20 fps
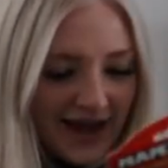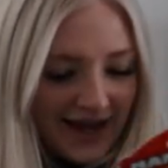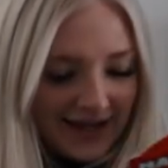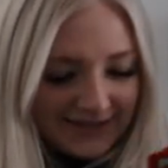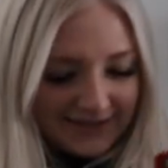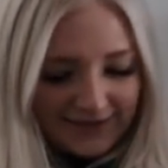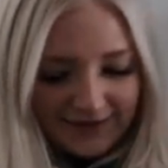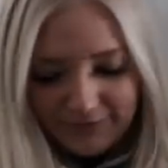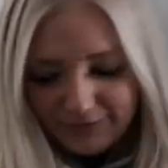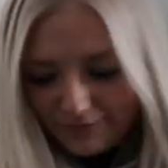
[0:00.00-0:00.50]

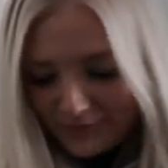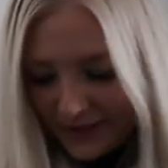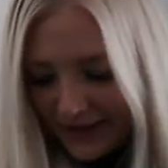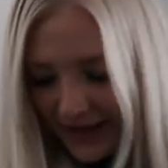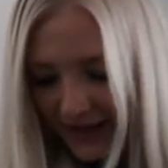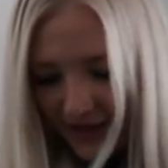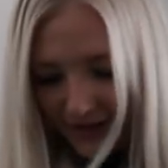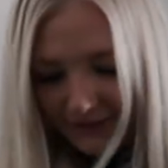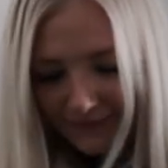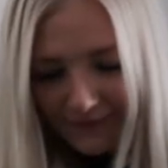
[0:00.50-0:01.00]
That's a
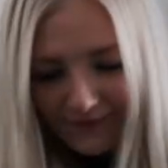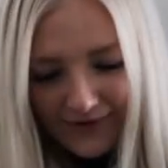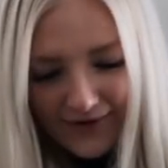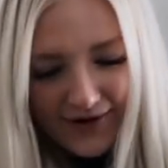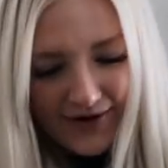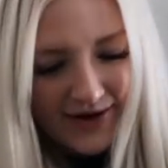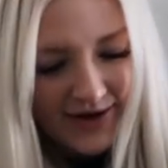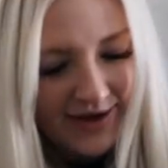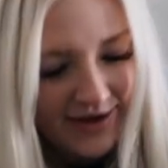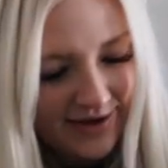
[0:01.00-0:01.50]
big
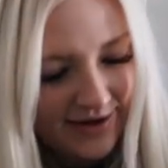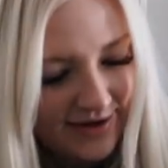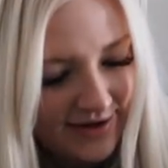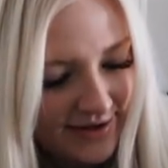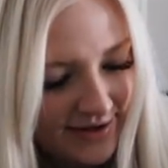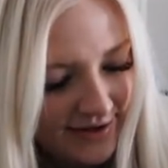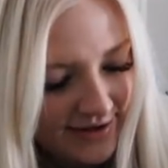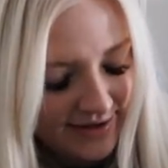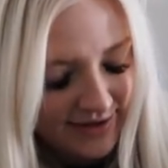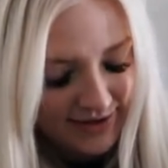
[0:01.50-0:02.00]
one.